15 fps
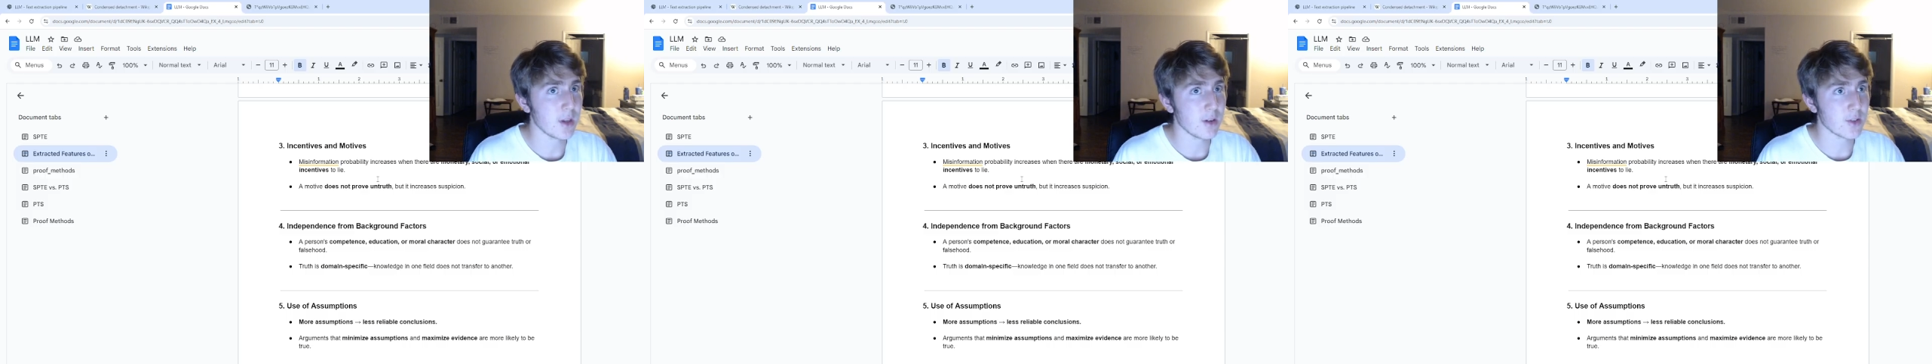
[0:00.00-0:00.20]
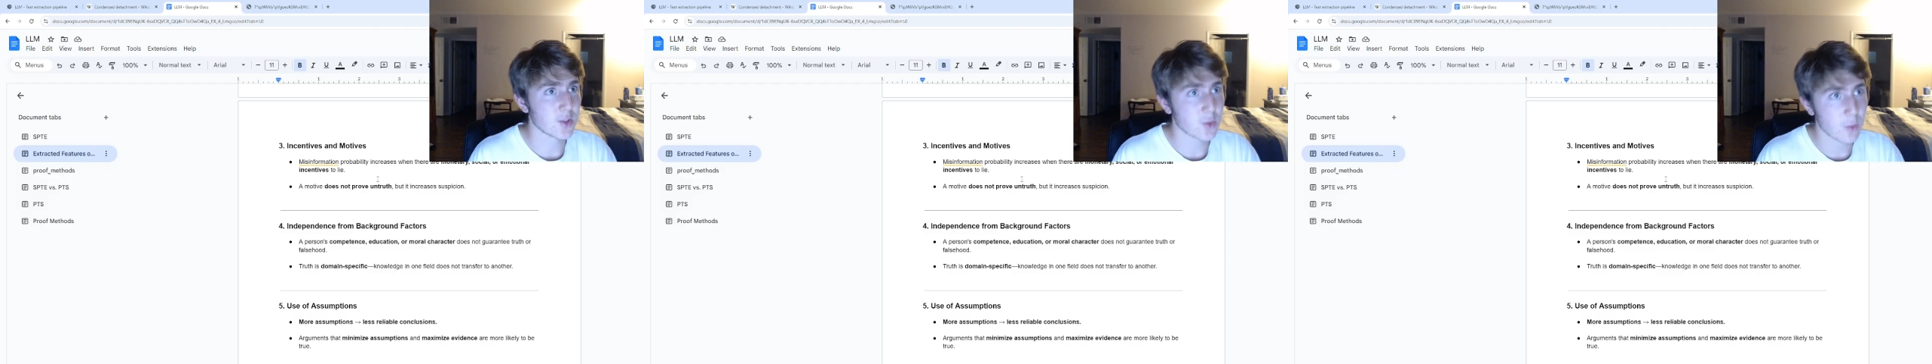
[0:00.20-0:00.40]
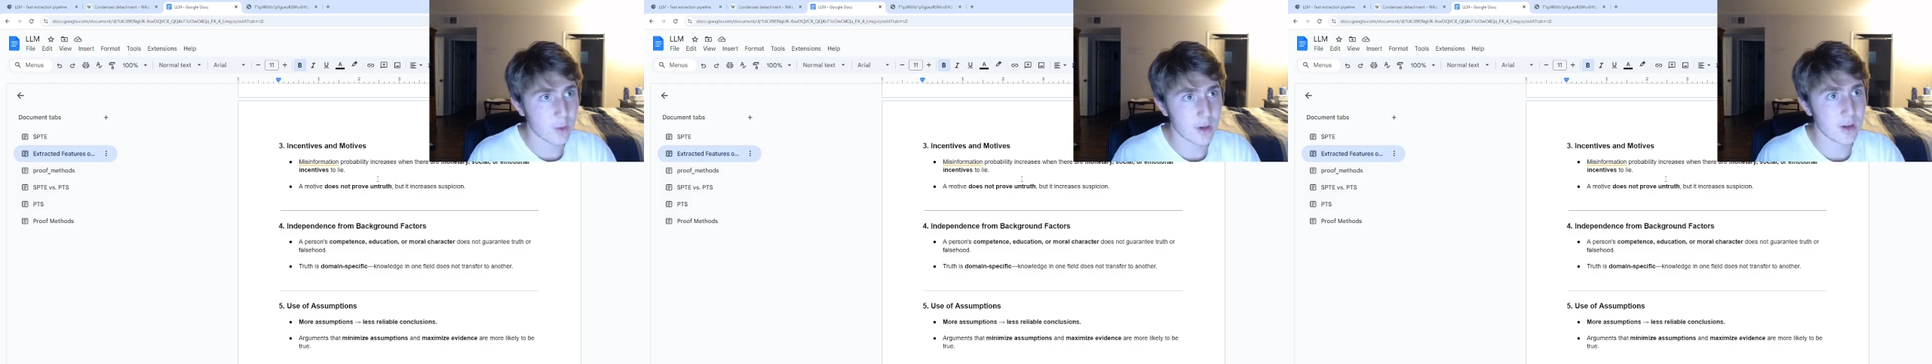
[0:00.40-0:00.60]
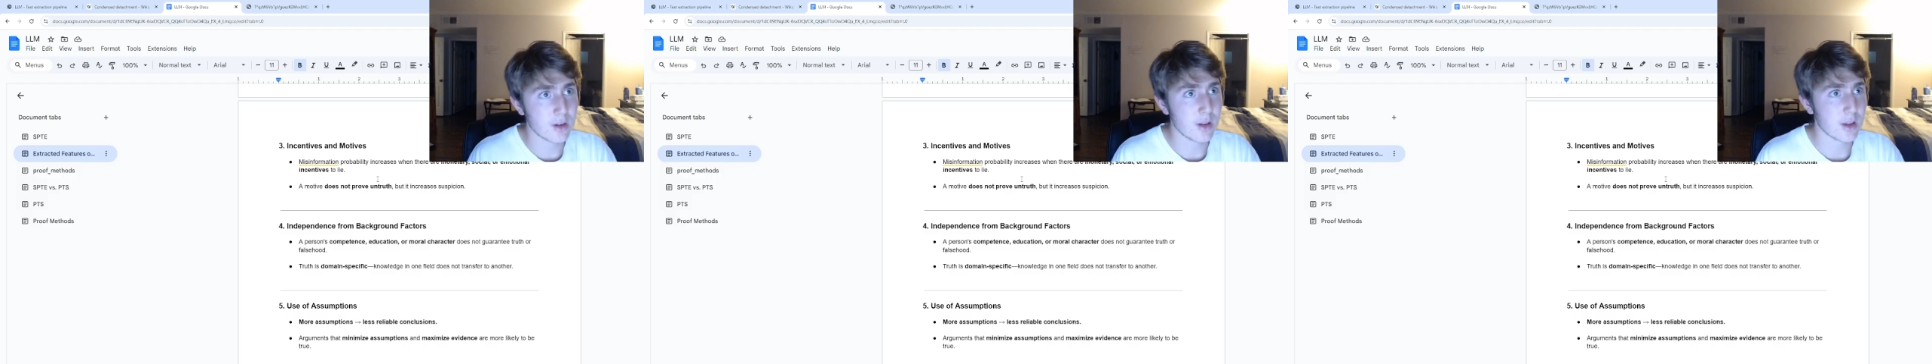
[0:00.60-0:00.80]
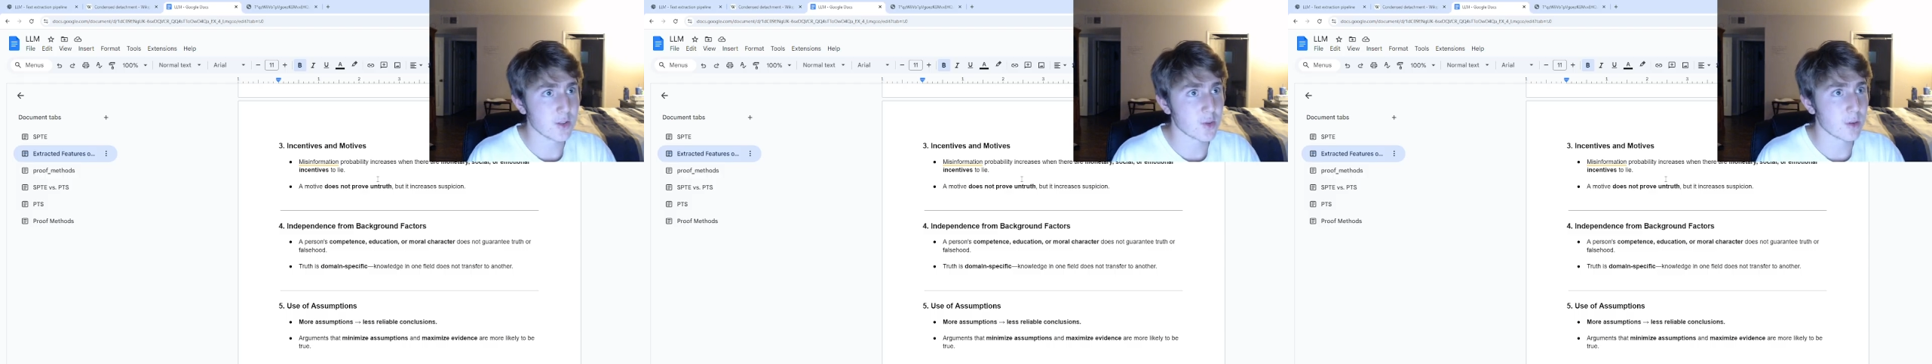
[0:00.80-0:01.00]
destroyed.
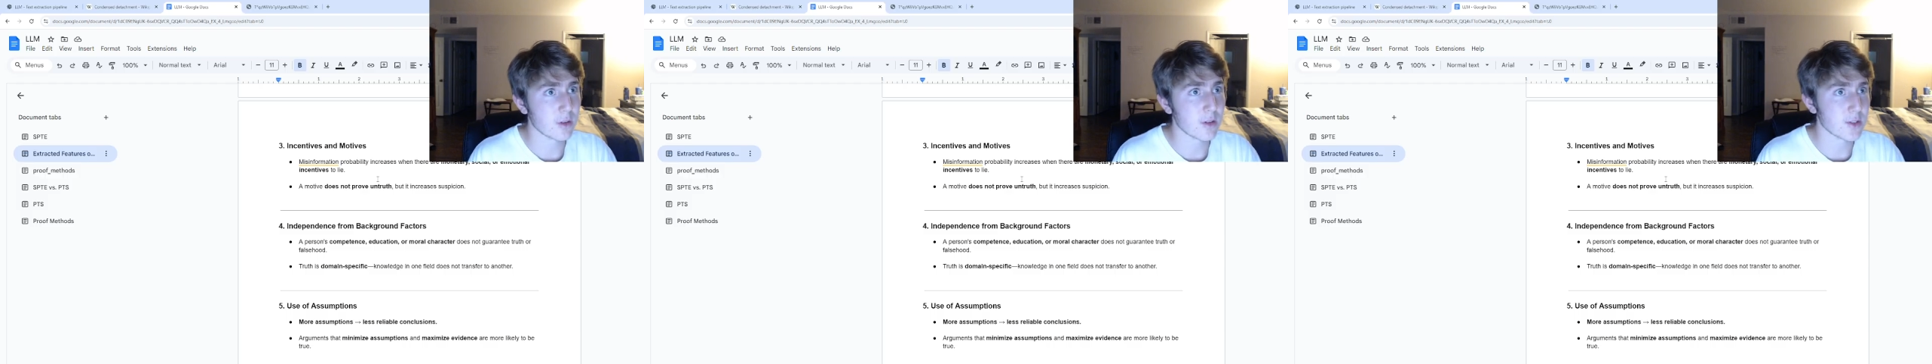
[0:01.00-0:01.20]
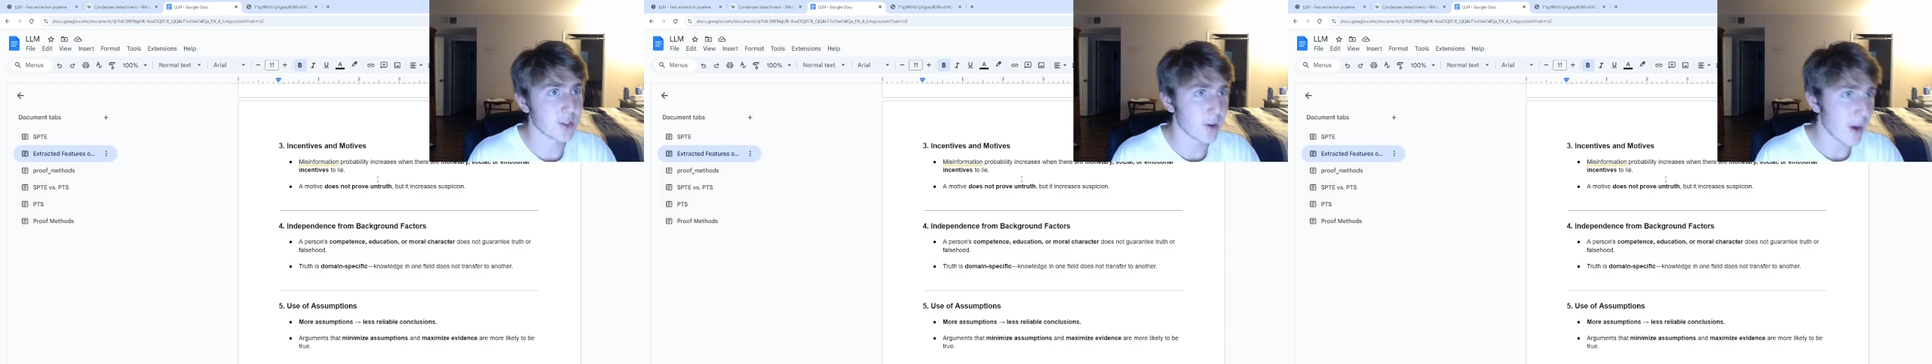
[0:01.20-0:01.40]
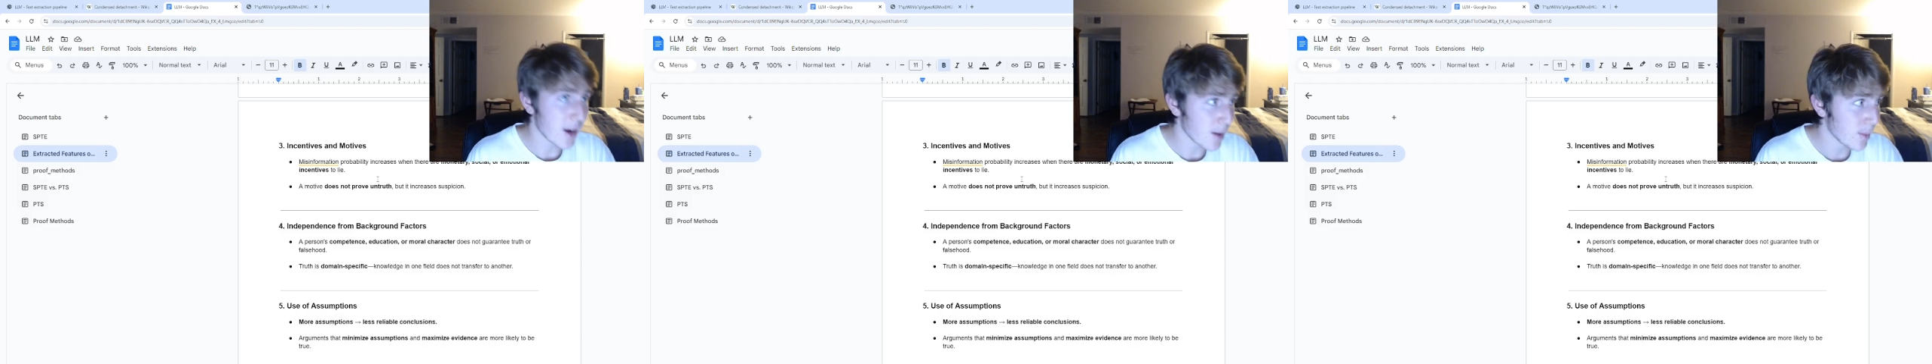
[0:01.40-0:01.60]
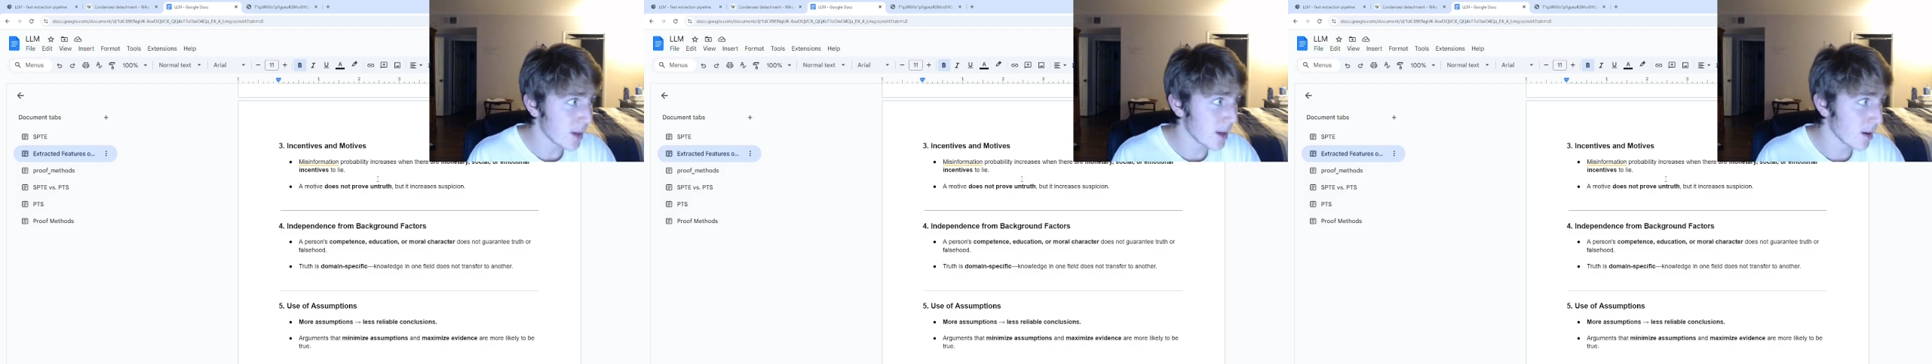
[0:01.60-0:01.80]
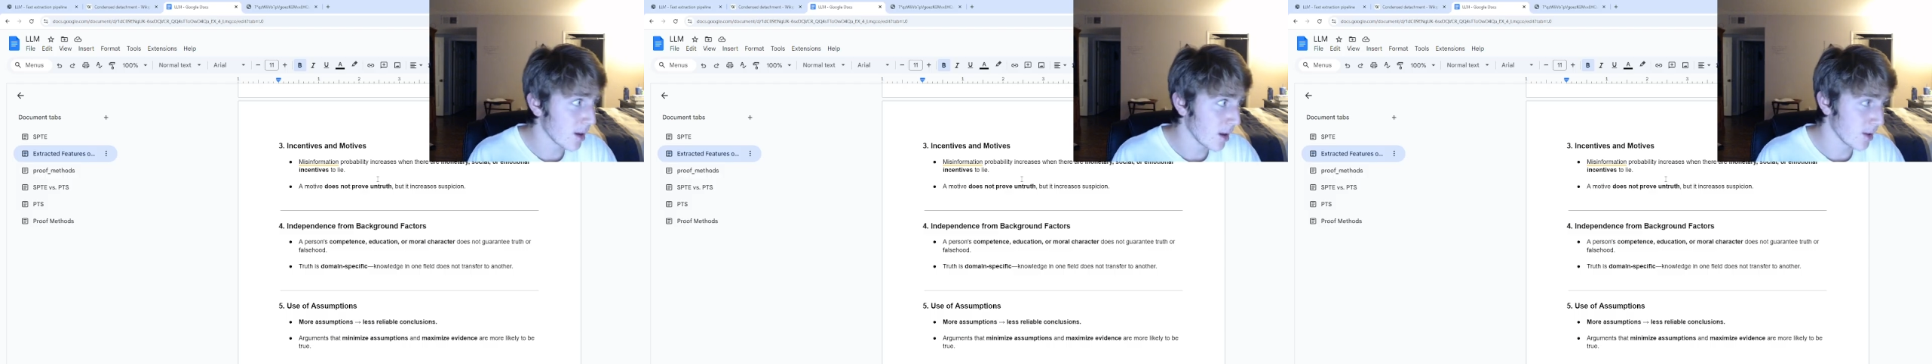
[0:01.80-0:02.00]
Israel is their enemy.